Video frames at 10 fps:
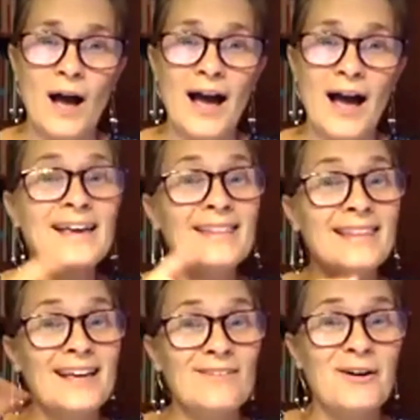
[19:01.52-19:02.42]
I can
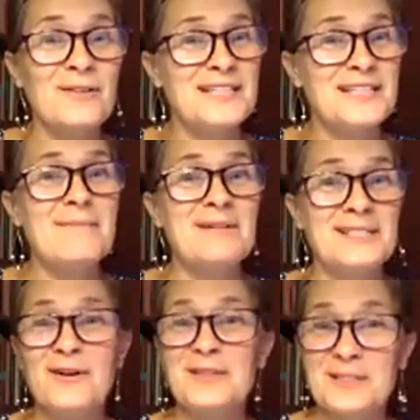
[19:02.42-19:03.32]
think of all these habits
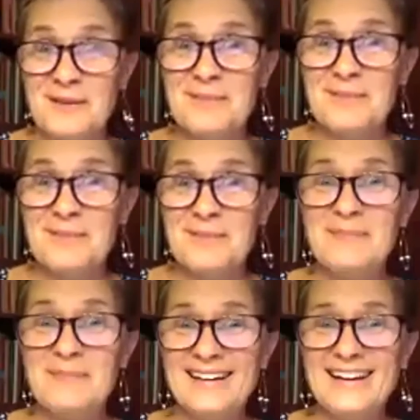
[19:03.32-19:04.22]
of all these people I
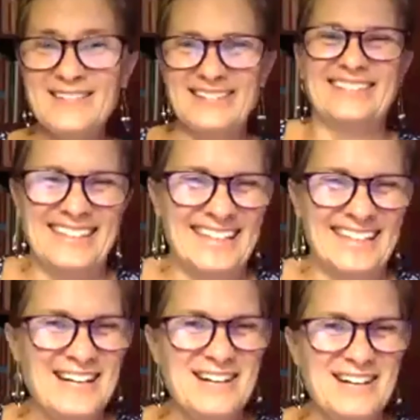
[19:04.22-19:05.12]
know.
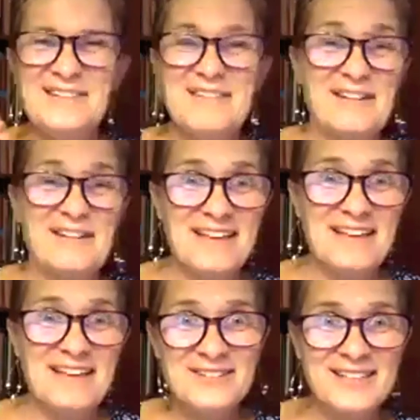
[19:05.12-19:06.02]
Wouldn't it be
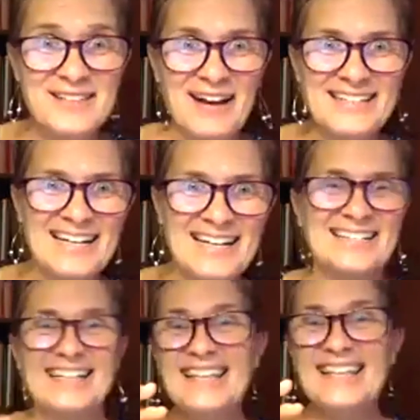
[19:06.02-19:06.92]
great if they could do this
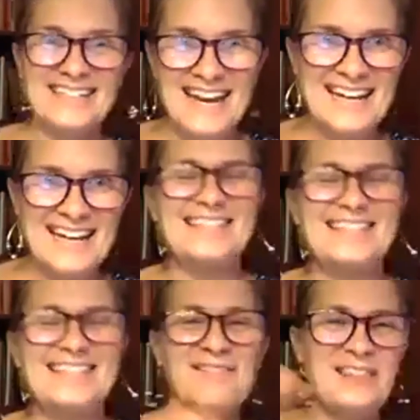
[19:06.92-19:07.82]
project, because then they could
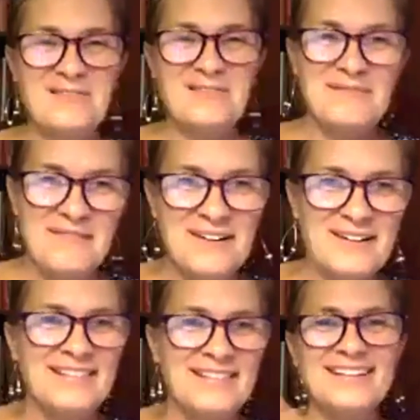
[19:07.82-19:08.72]
change and then everything would be
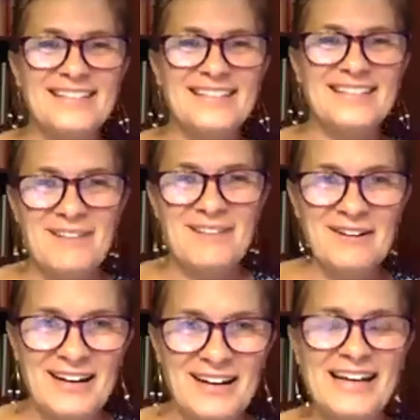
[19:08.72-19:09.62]
better and they could take my great
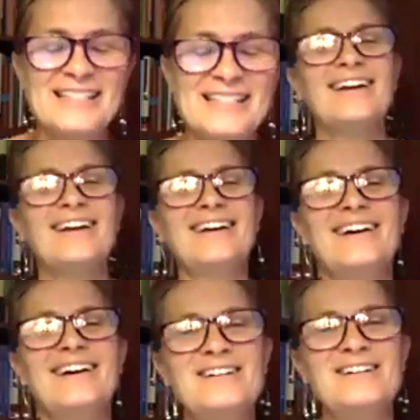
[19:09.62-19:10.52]
advice.
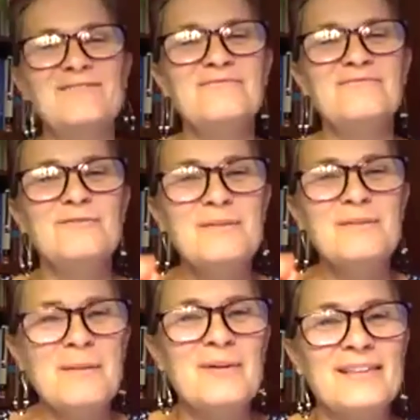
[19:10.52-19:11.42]

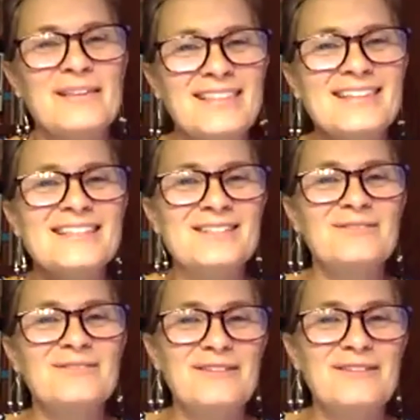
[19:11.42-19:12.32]
Remembering that this is
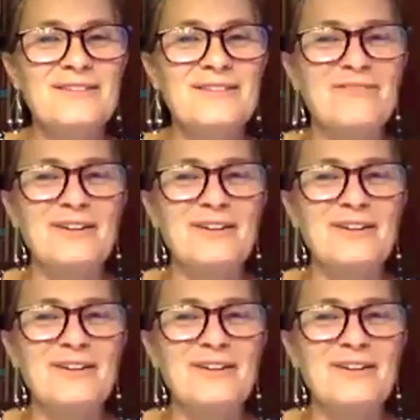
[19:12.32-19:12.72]
only for you.